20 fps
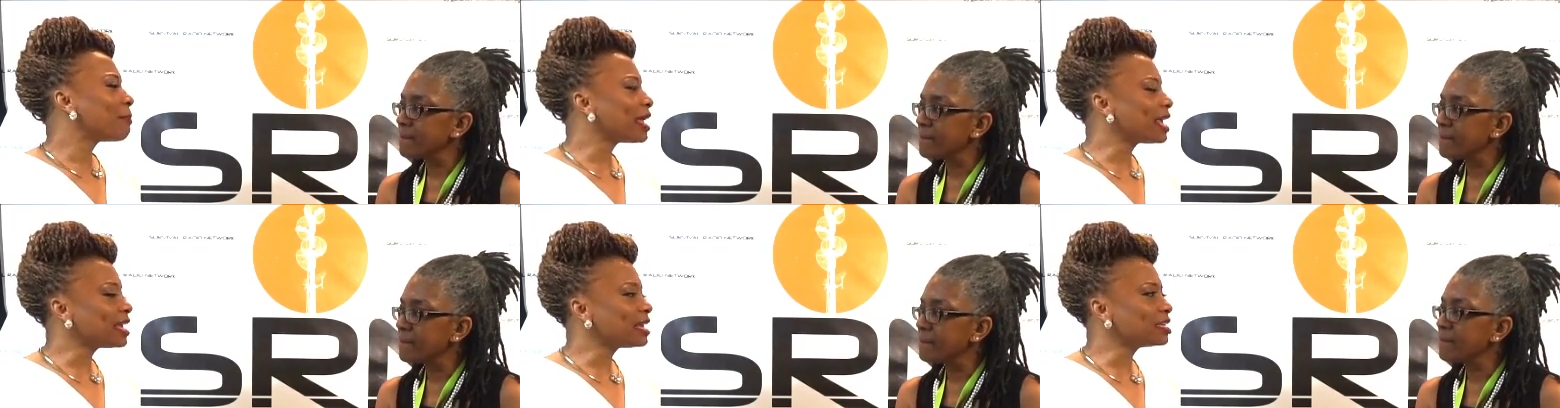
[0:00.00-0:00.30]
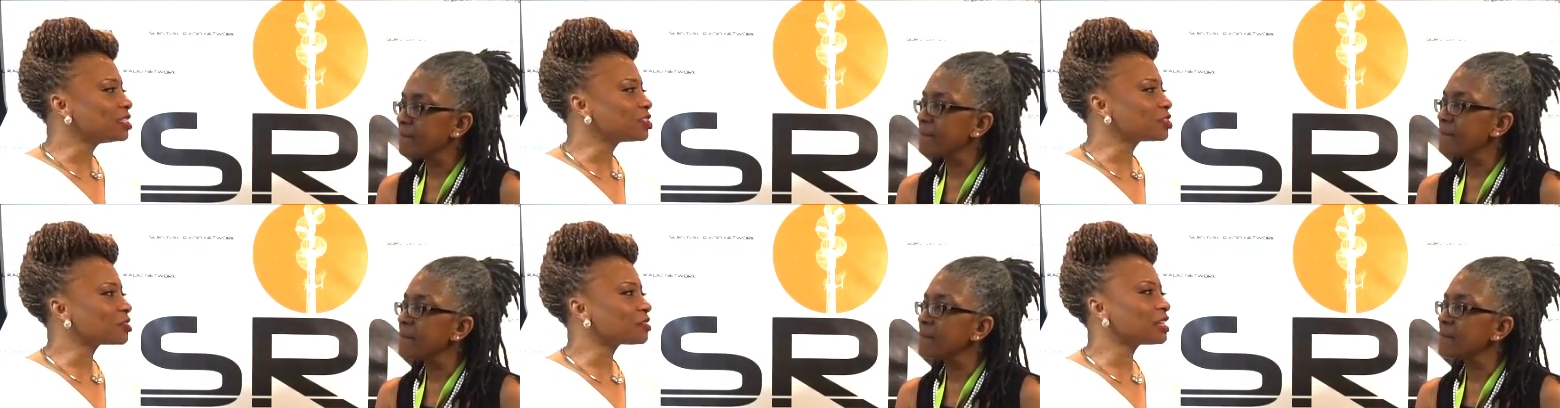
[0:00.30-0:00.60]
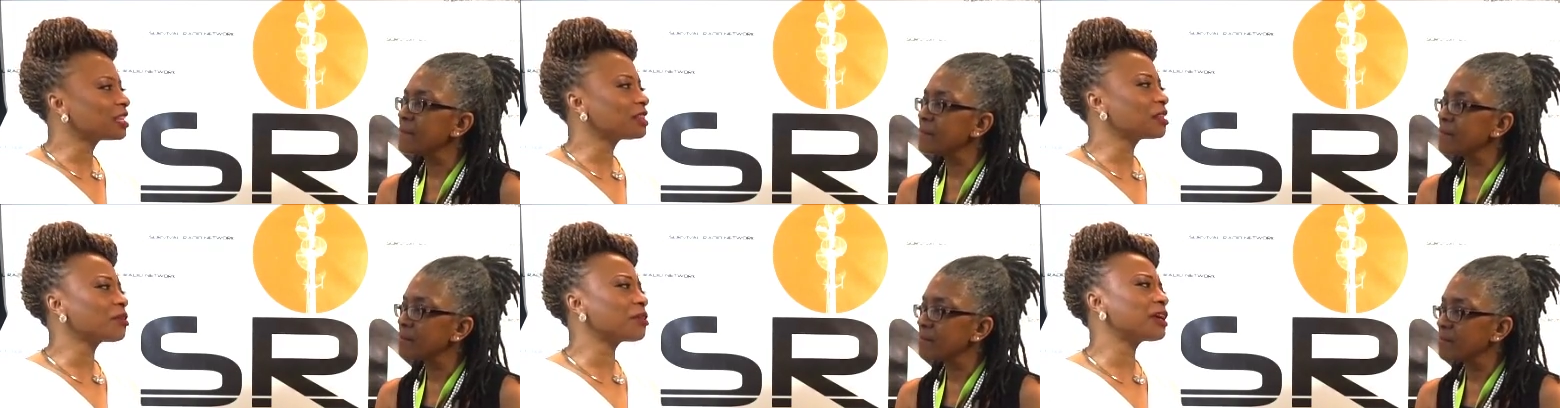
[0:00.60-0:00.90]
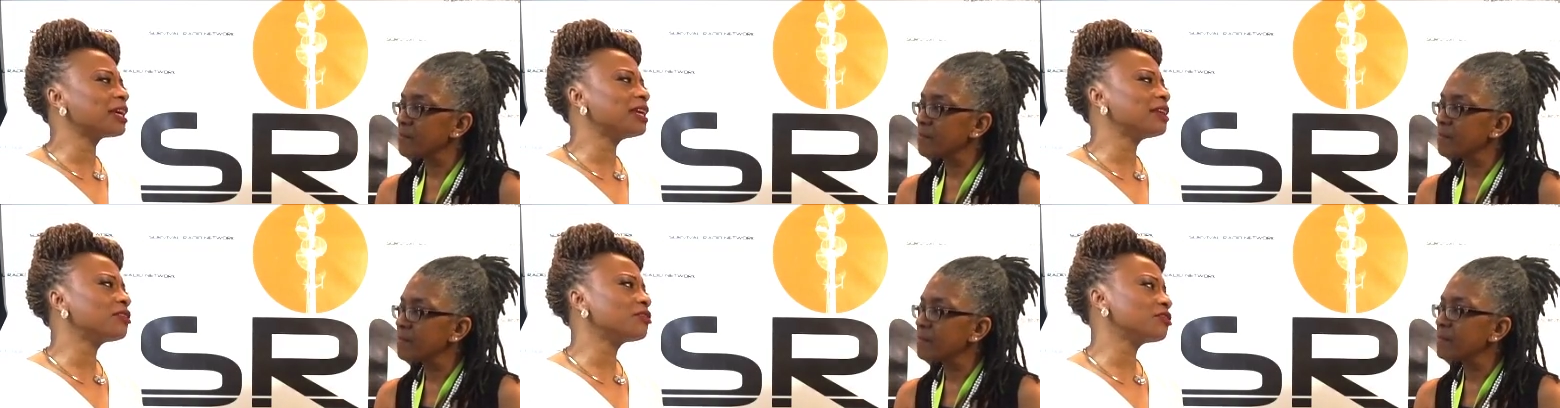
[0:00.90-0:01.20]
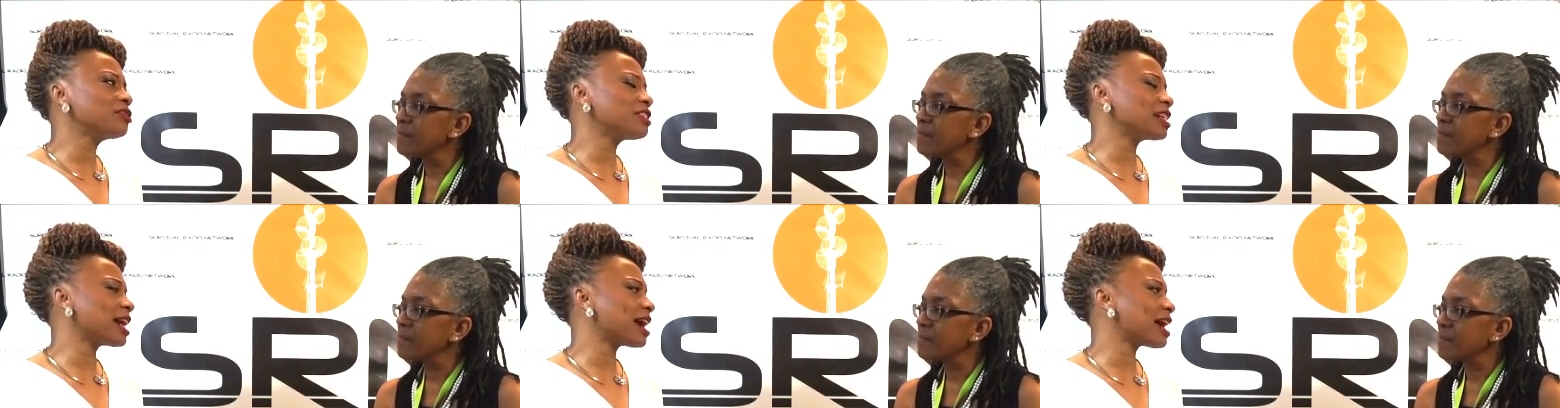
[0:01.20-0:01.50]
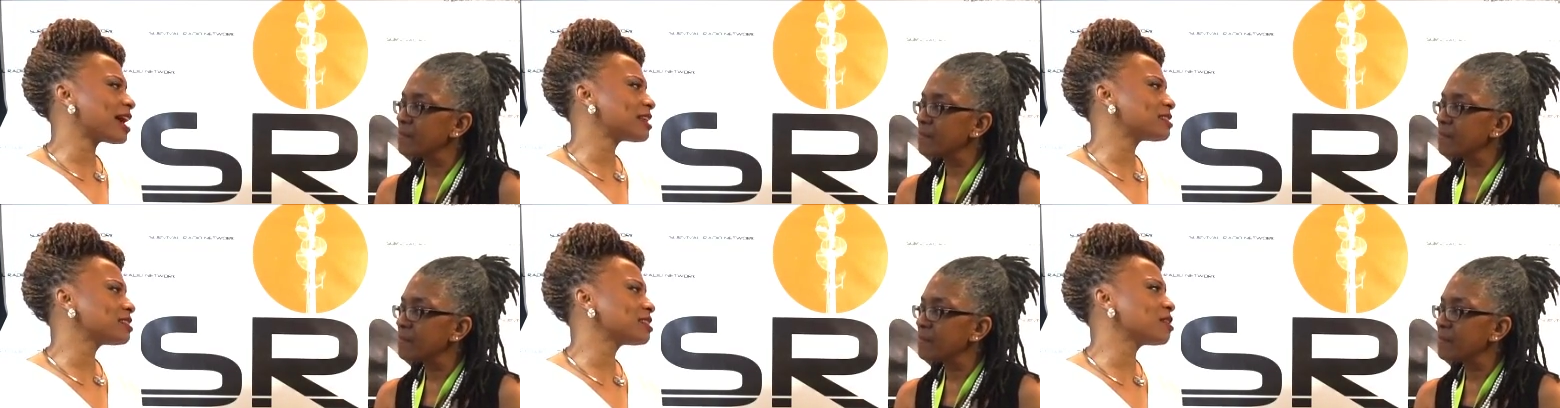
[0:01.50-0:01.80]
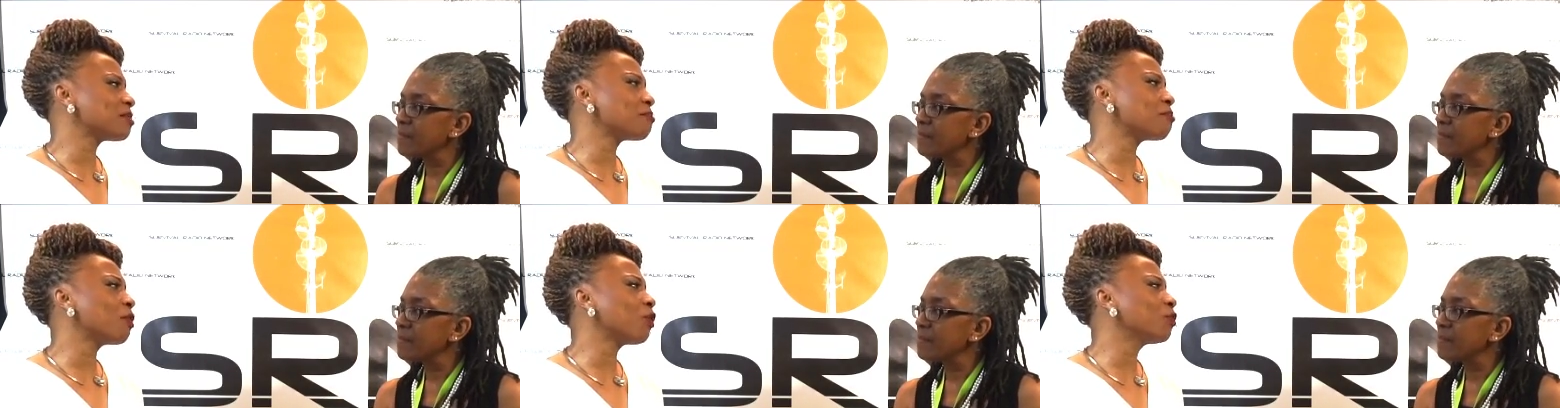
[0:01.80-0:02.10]
Speaker 1: making sure that they're
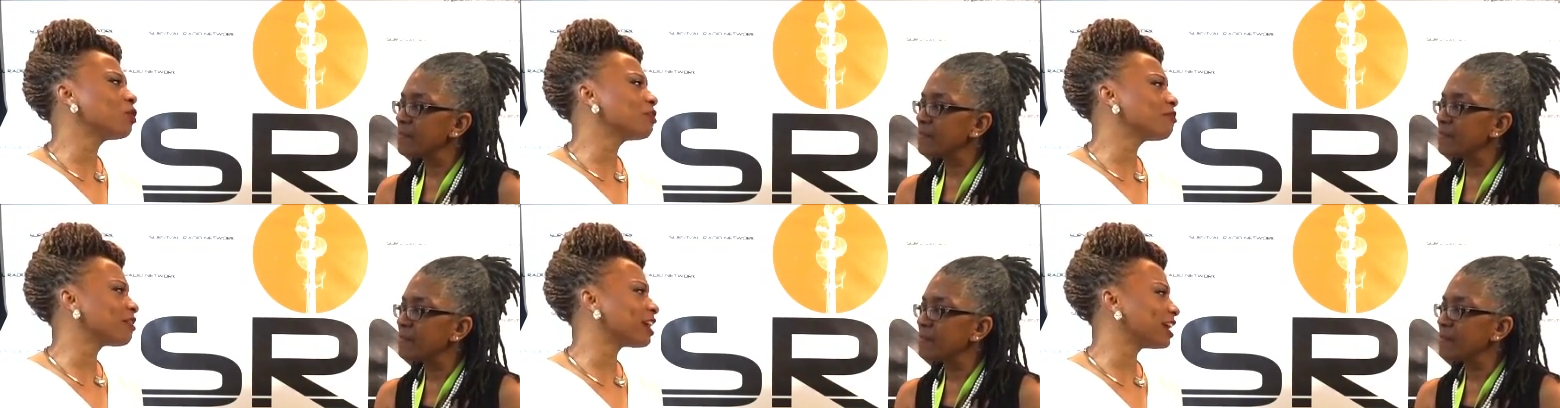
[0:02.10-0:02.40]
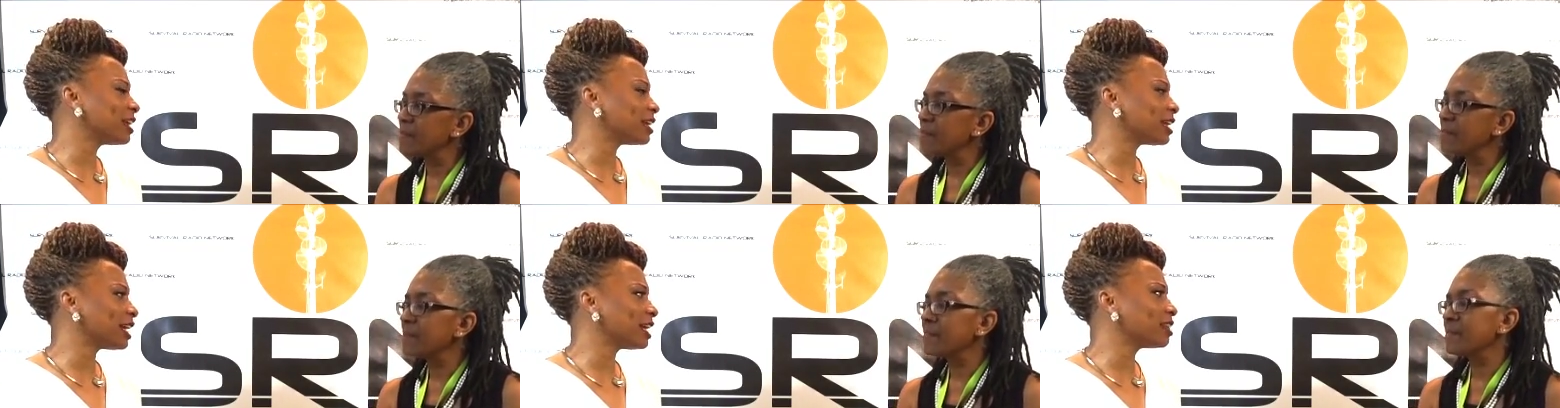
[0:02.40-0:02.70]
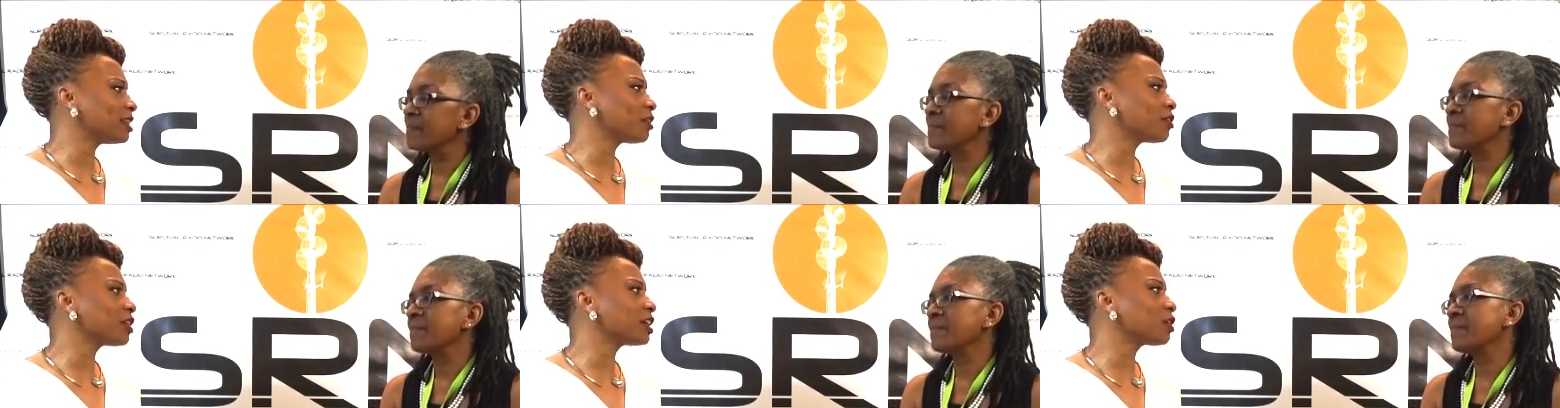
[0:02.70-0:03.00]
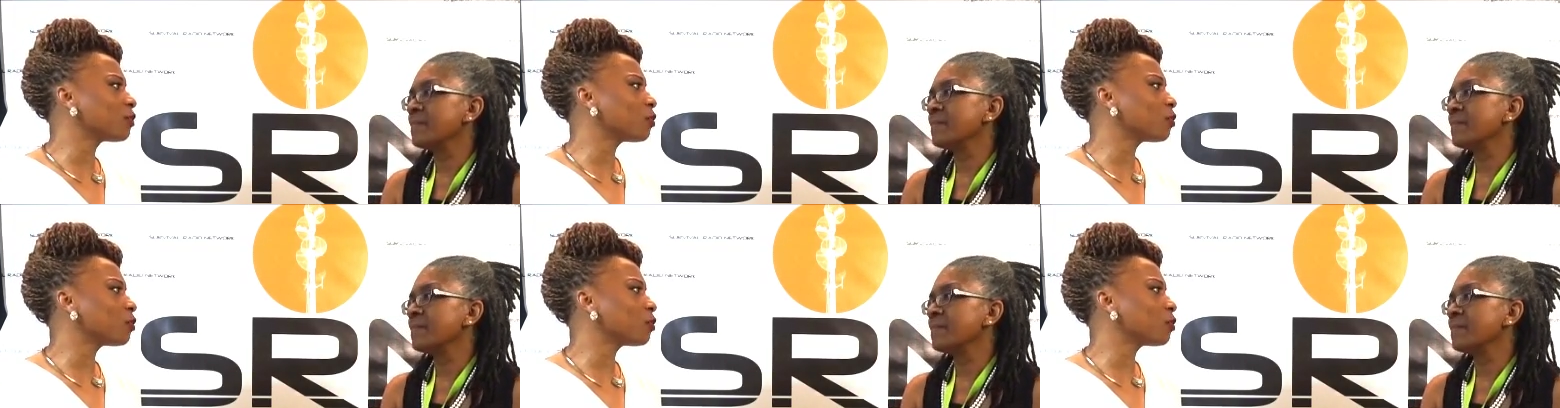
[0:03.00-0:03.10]
energized, they're motivated, and they're